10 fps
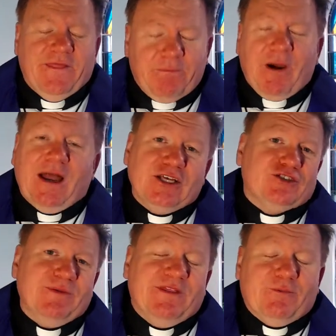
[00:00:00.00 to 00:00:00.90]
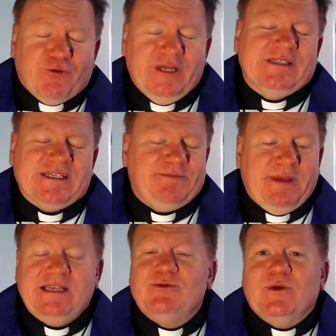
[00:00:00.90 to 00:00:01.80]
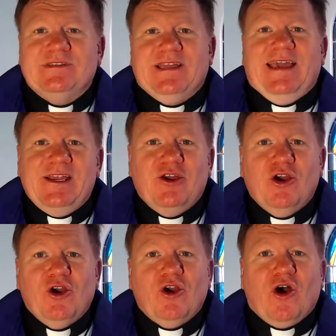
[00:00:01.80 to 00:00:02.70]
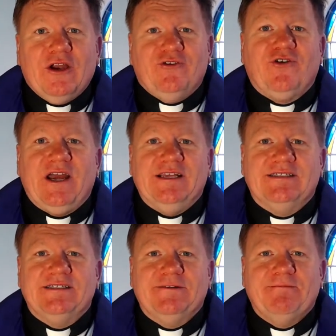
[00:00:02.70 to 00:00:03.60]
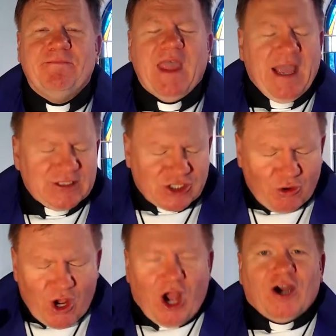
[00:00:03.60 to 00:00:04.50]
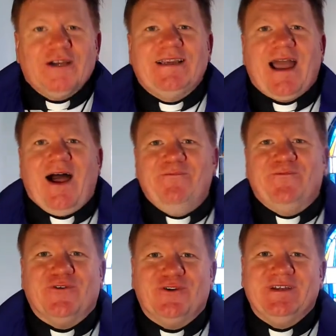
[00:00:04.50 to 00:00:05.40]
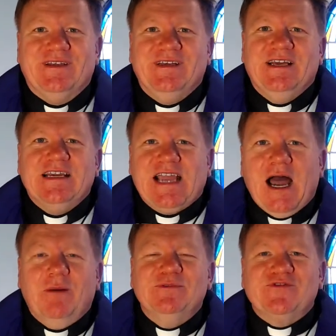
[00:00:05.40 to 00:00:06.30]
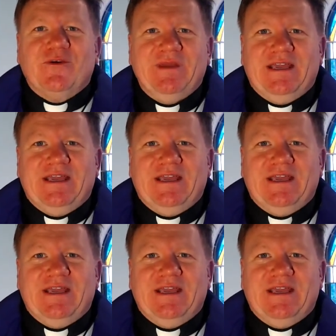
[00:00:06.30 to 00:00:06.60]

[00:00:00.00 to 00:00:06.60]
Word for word: The punishment that brings us peace was laid on Christ. And so our comfort comes from